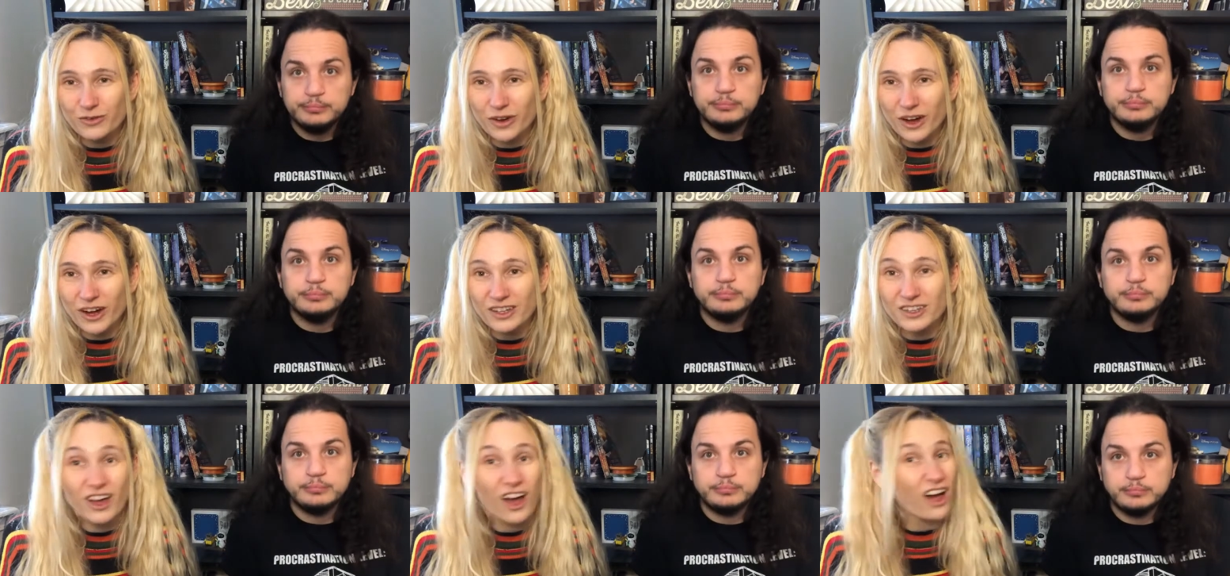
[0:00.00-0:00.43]
Speaker 1: And the
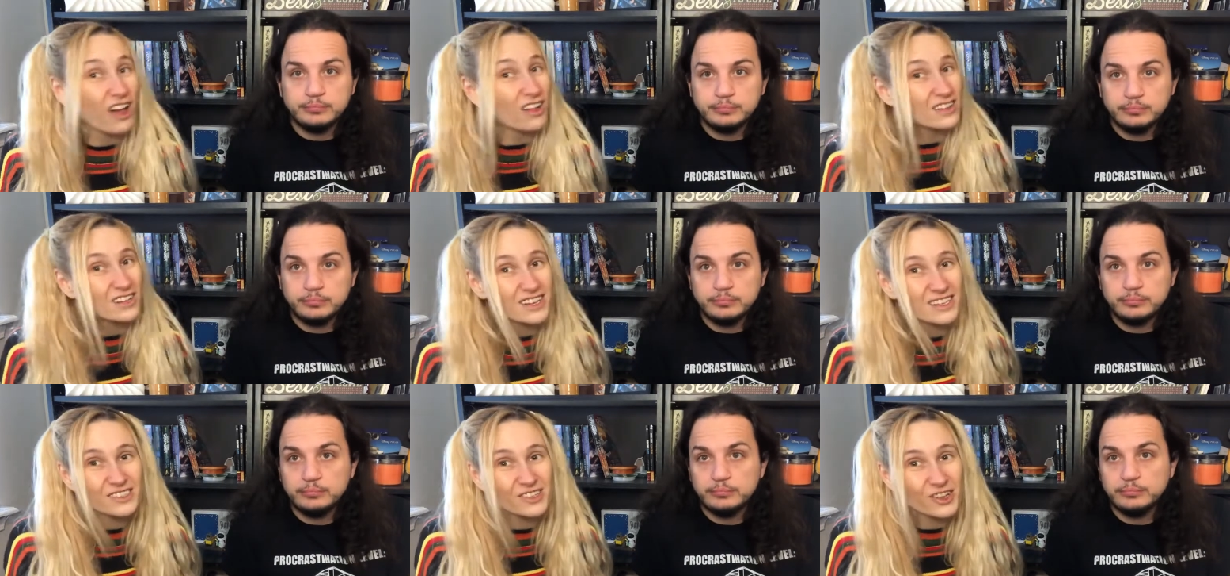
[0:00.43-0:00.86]

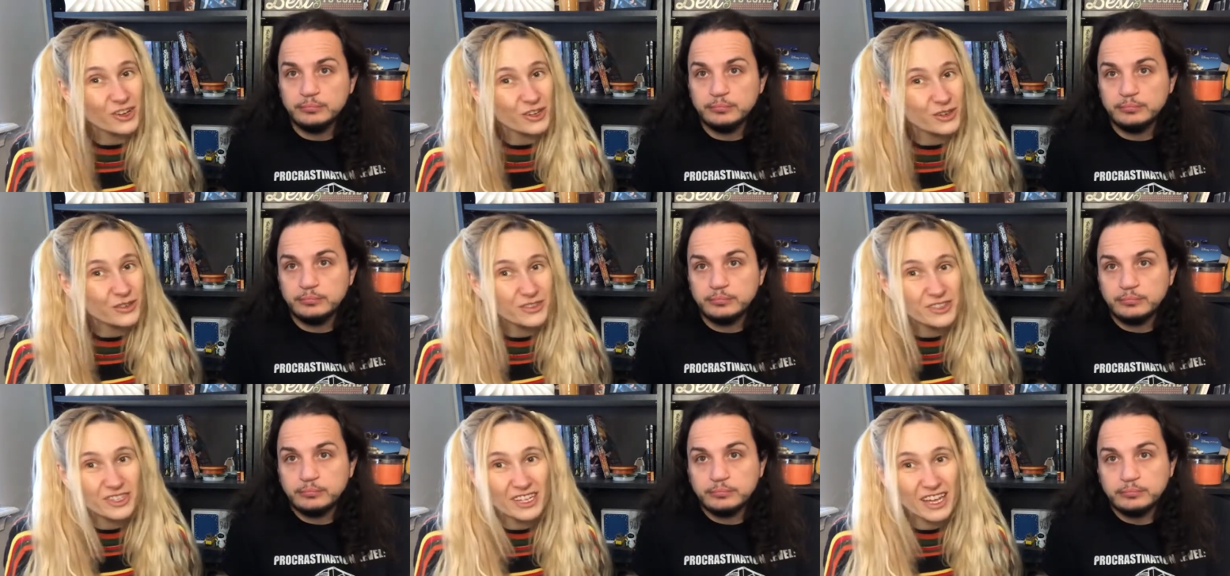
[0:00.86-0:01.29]
holidays aren't over
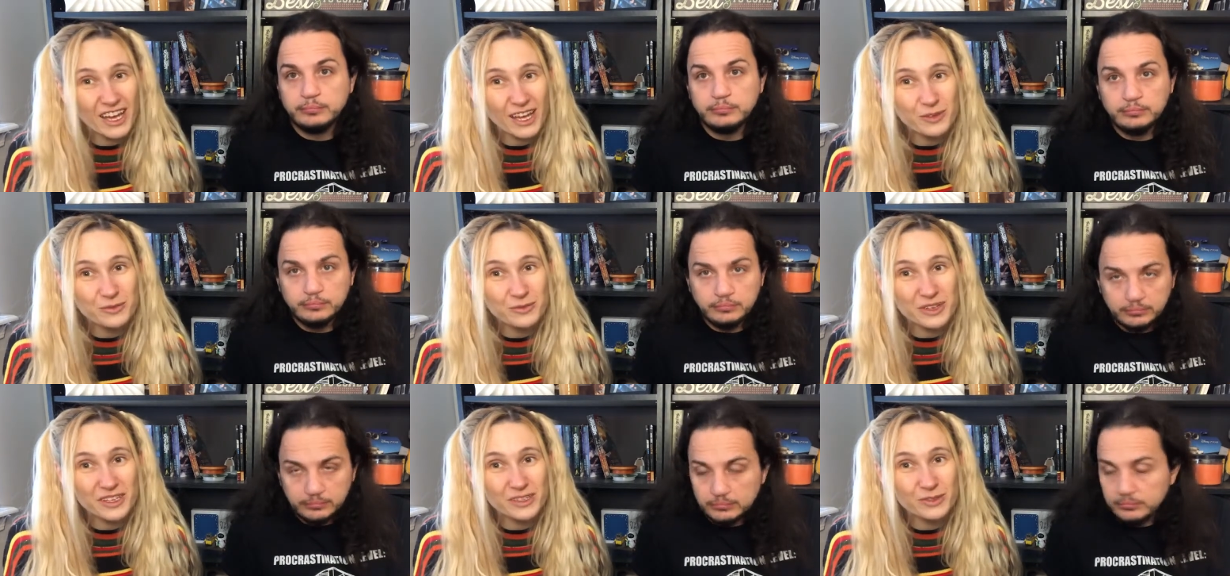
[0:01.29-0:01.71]
yet
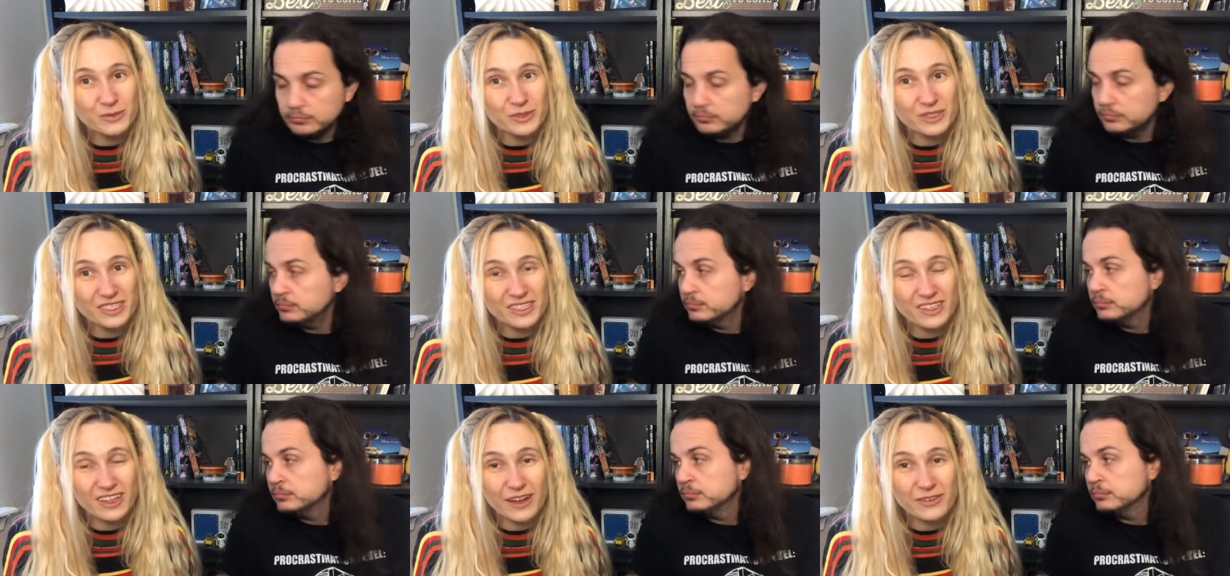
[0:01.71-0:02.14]
because we still
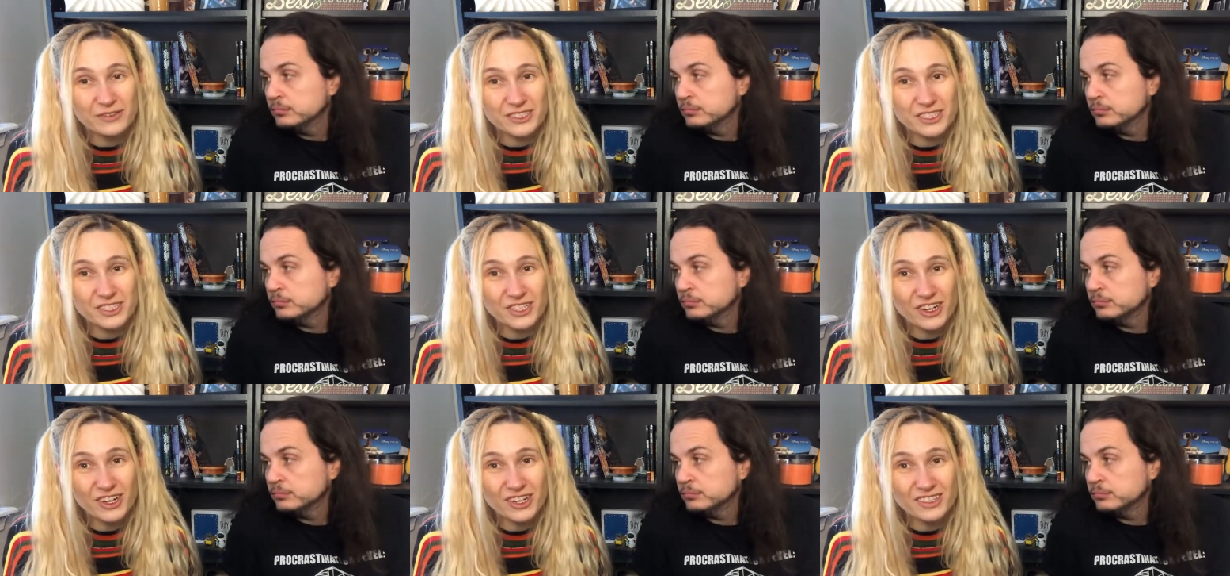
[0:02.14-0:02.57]
have to
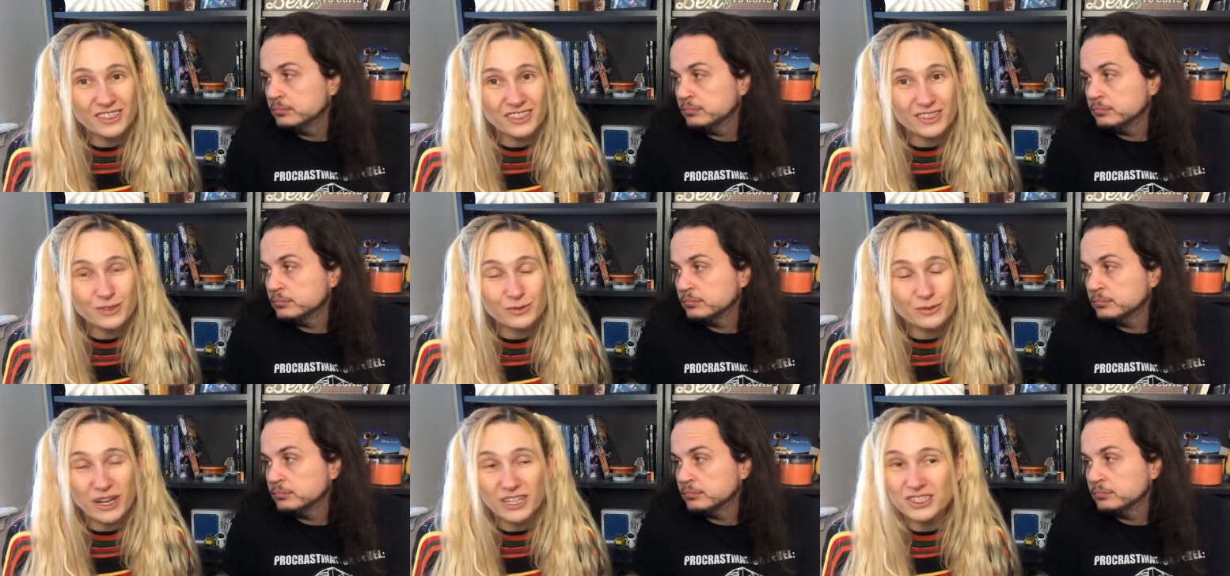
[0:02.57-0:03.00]
turn this
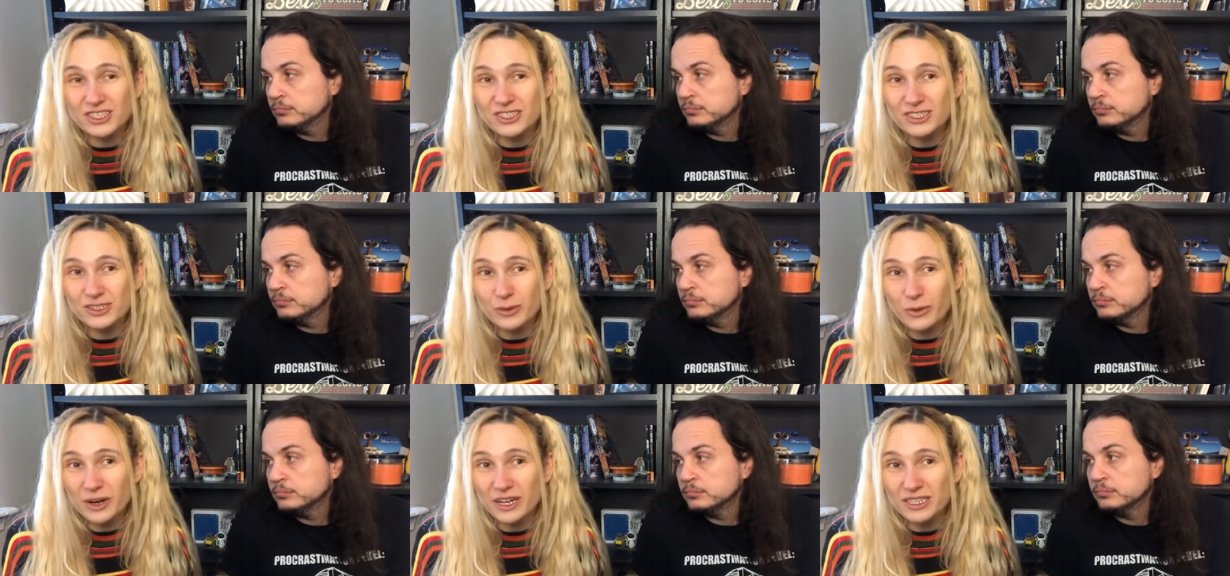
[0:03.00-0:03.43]
wretched
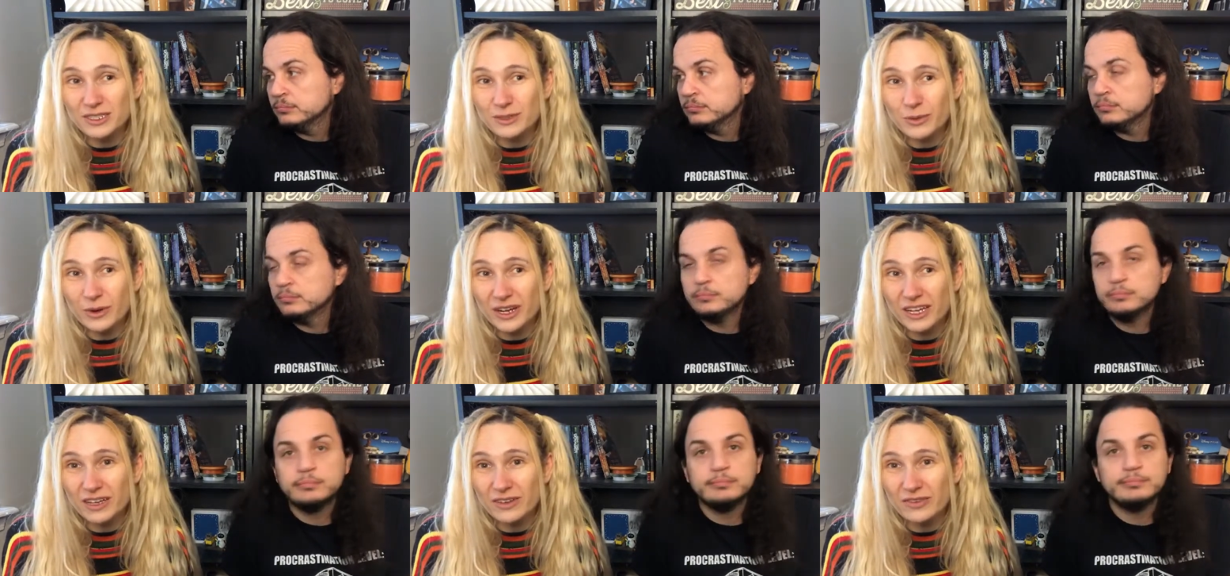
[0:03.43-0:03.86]

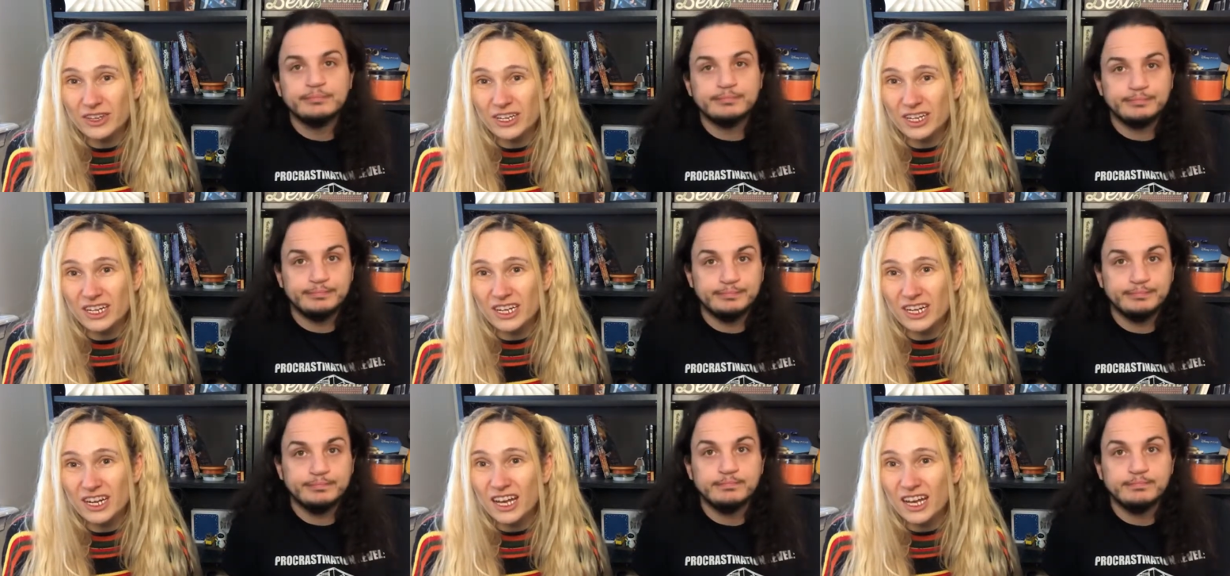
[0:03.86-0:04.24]
2020 of a year